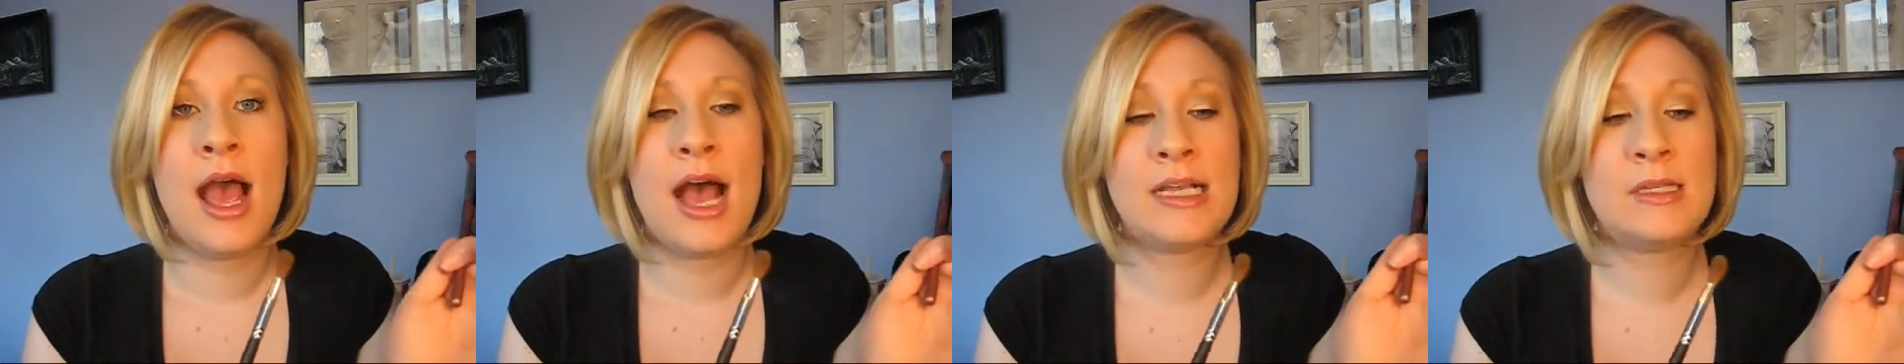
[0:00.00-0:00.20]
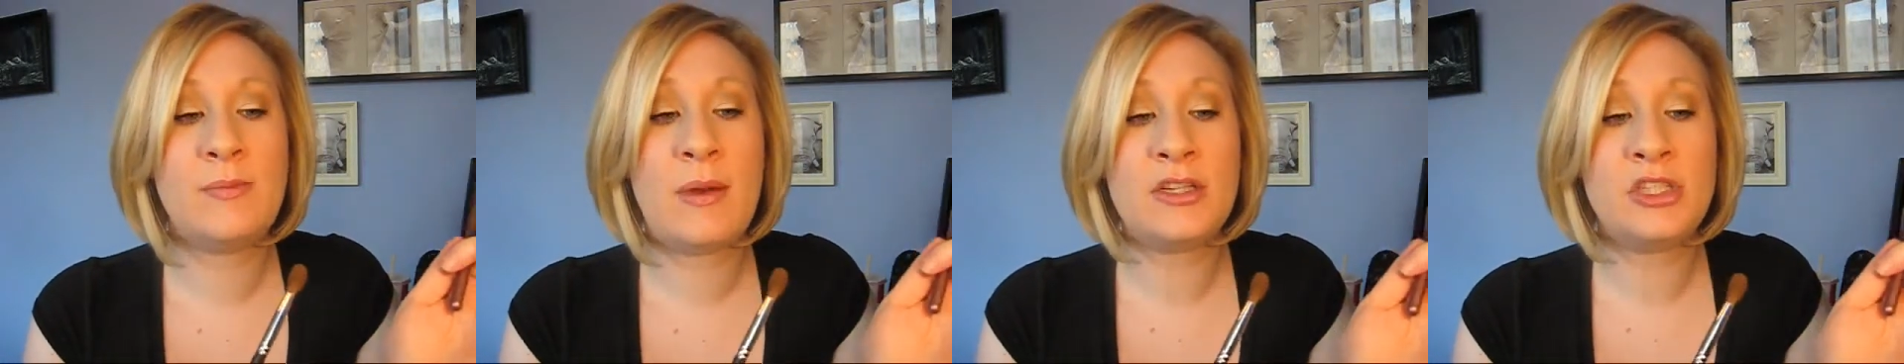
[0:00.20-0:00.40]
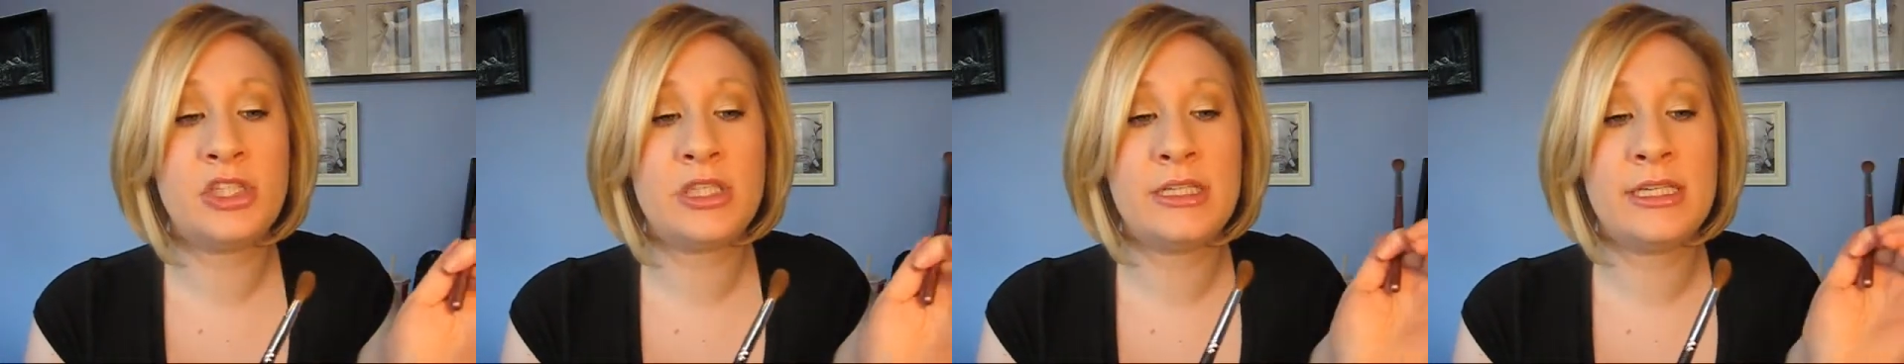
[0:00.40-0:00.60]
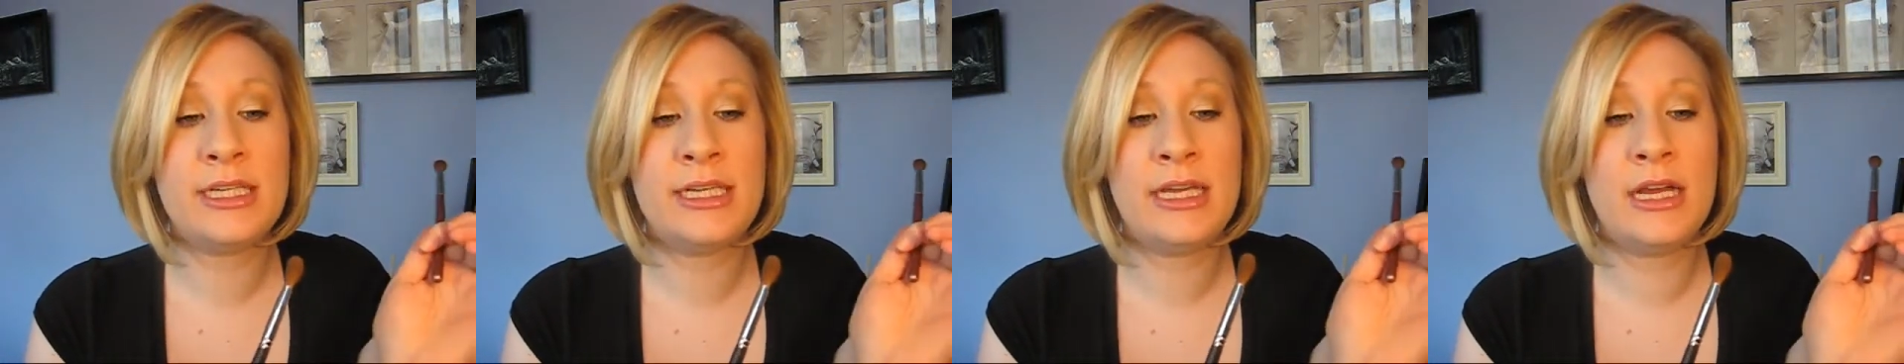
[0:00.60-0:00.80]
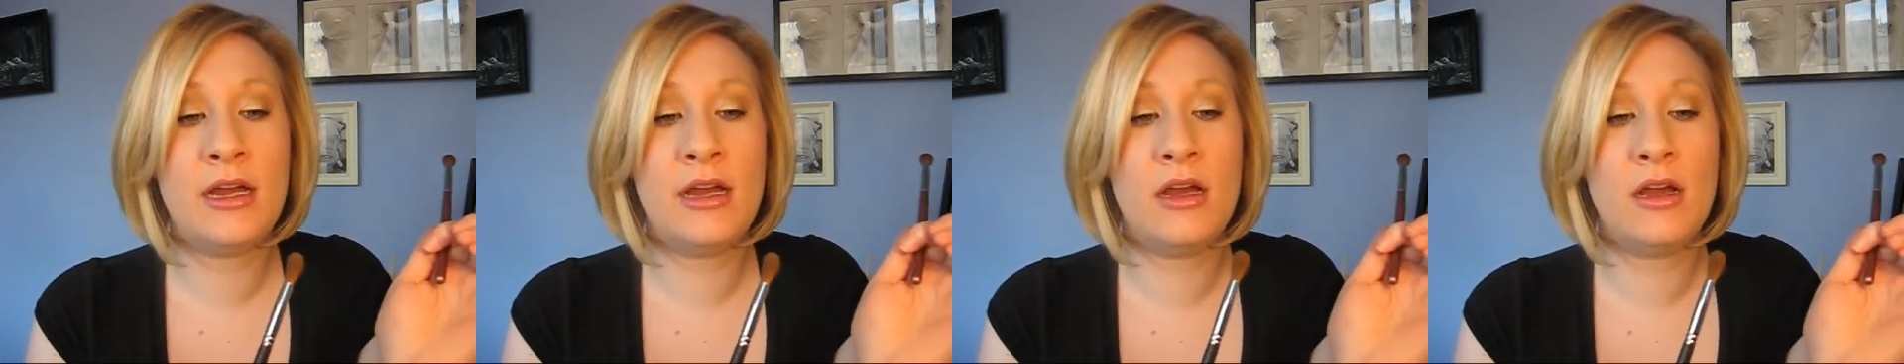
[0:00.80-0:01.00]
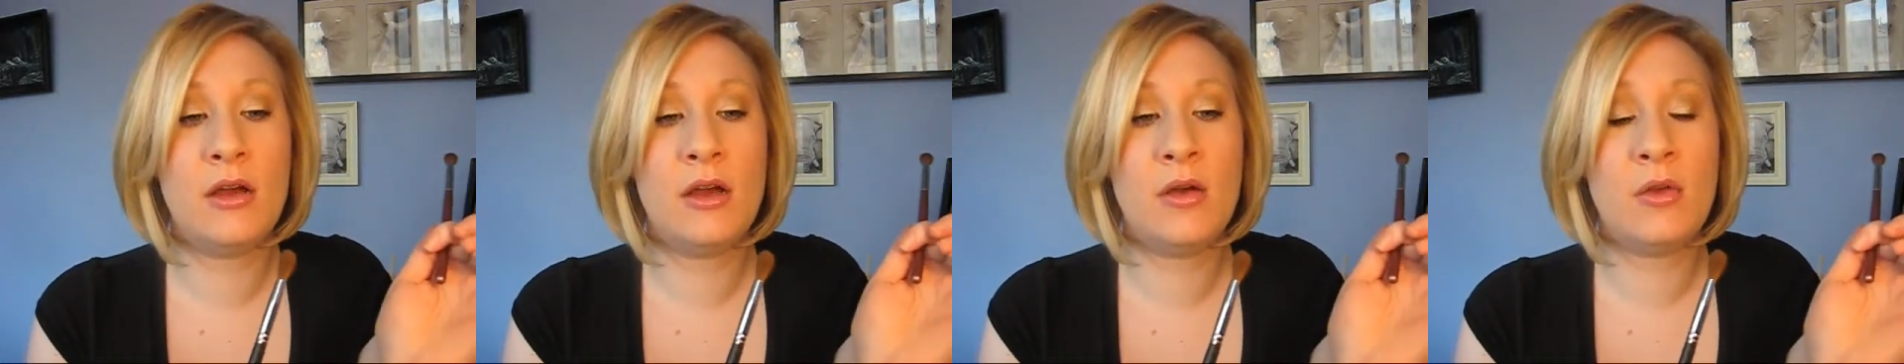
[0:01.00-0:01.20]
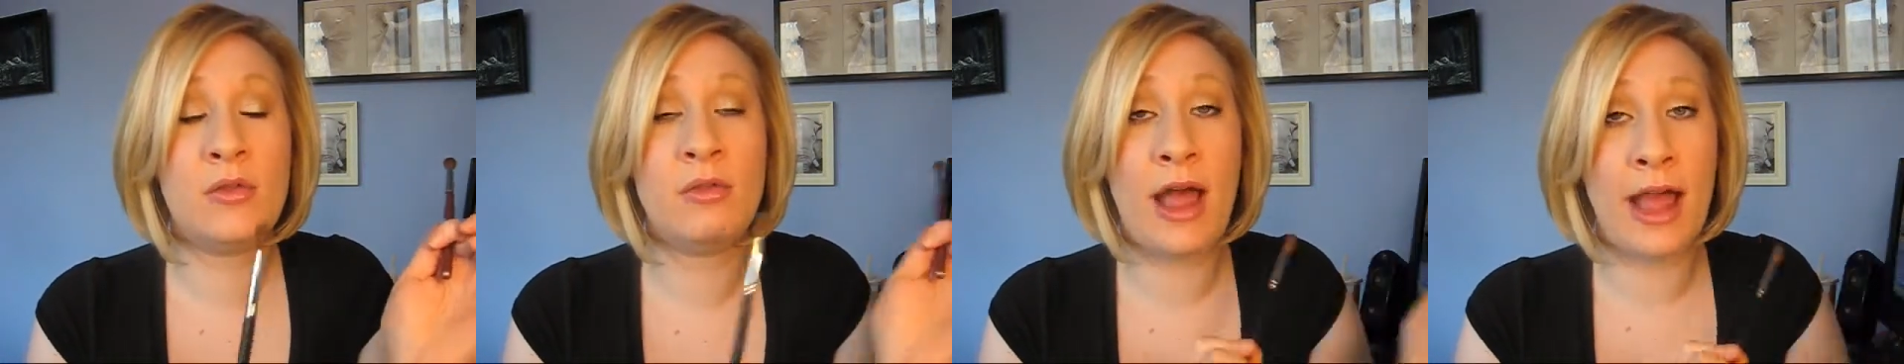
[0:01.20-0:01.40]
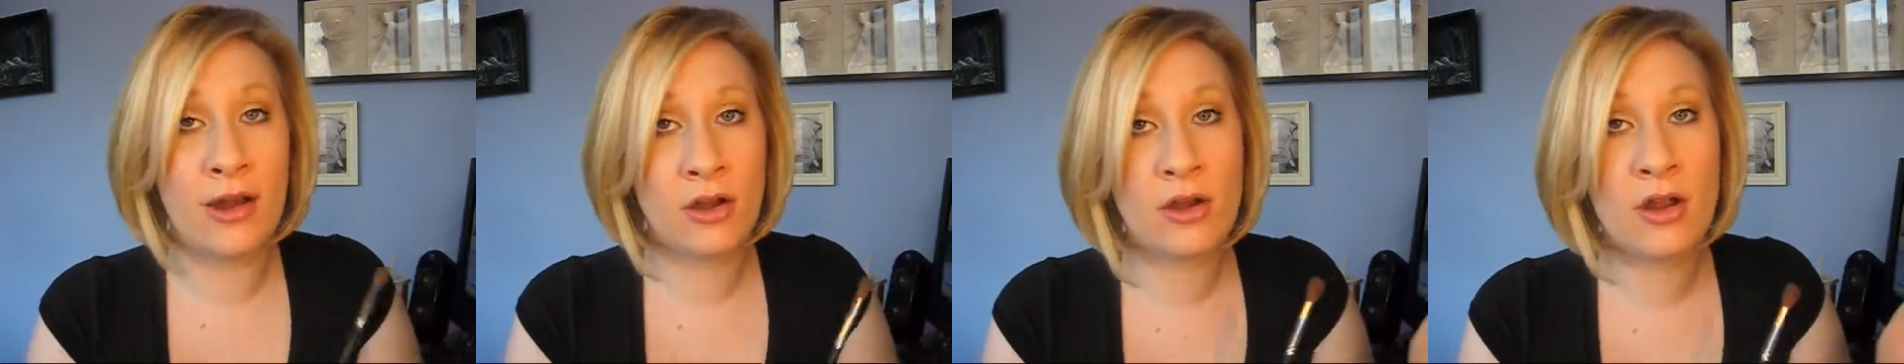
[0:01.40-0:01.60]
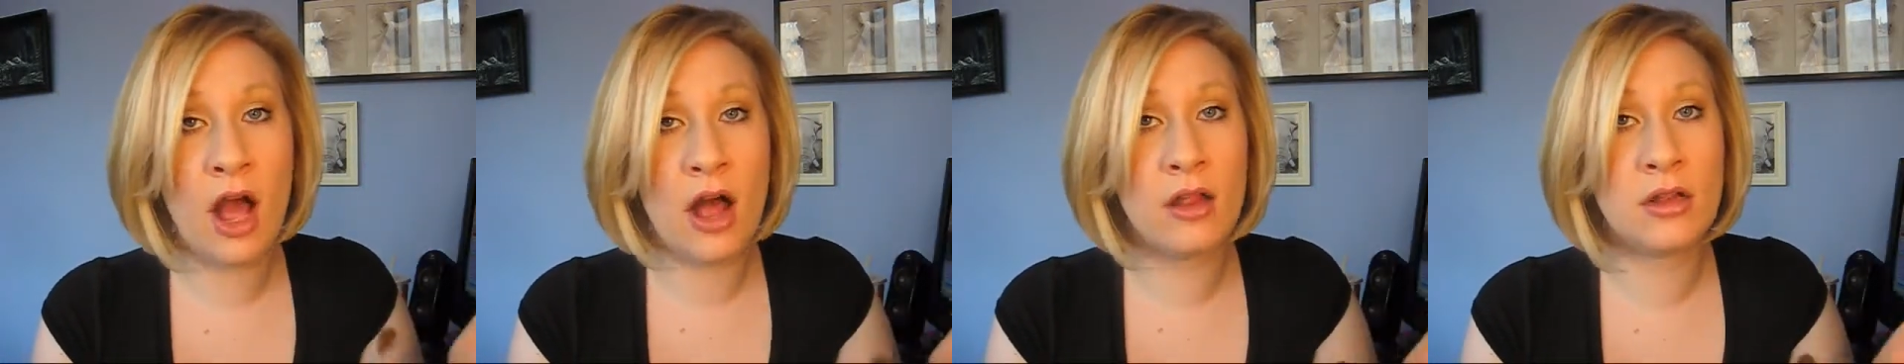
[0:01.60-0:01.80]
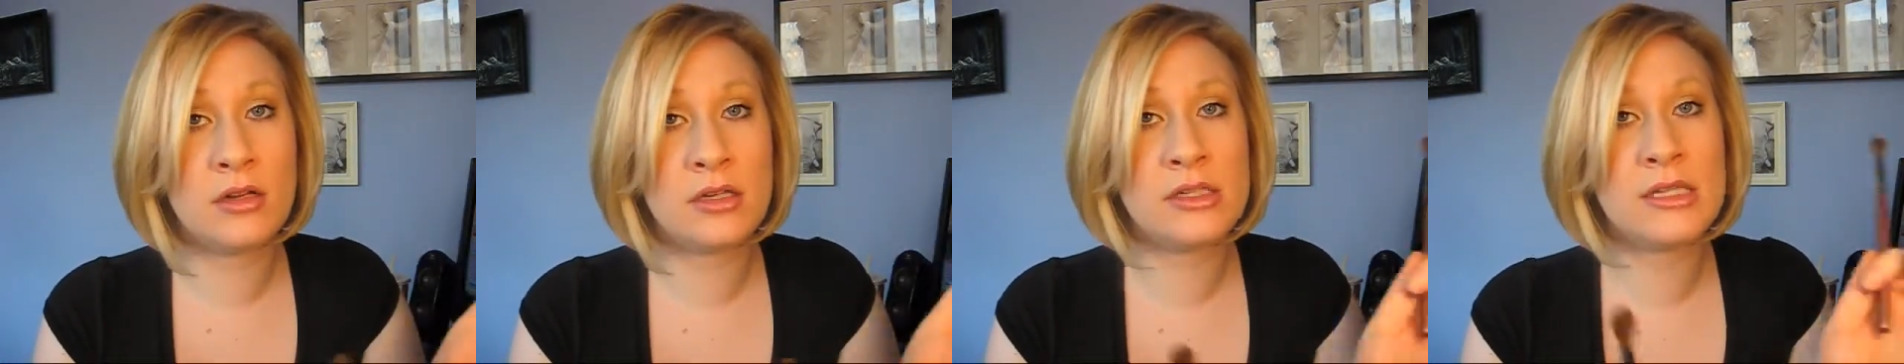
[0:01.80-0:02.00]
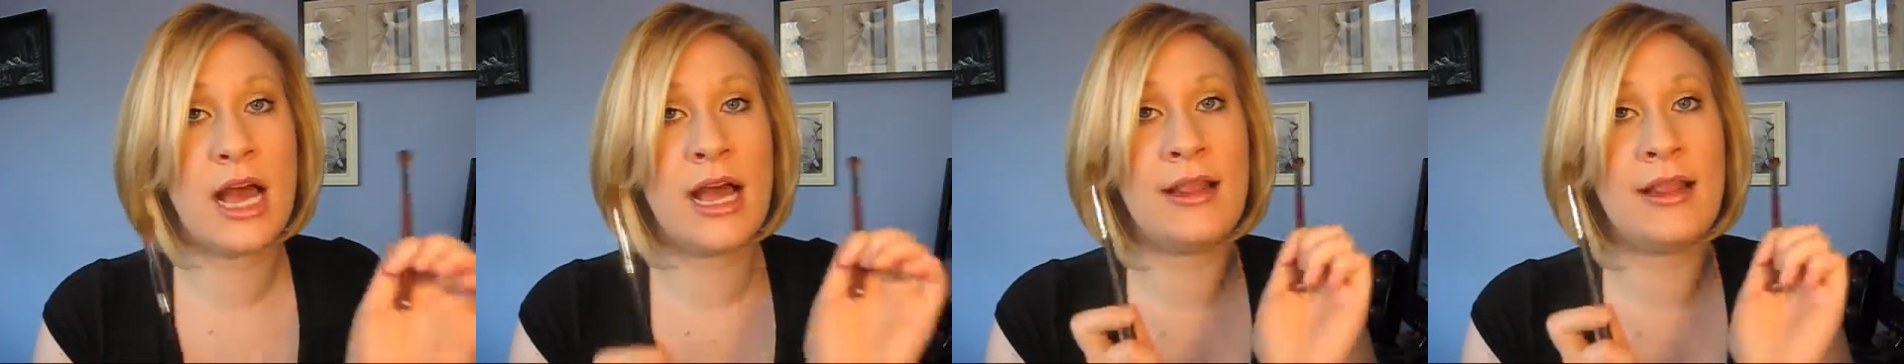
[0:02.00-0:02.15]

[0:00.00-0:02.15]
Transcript: especially lighter colors.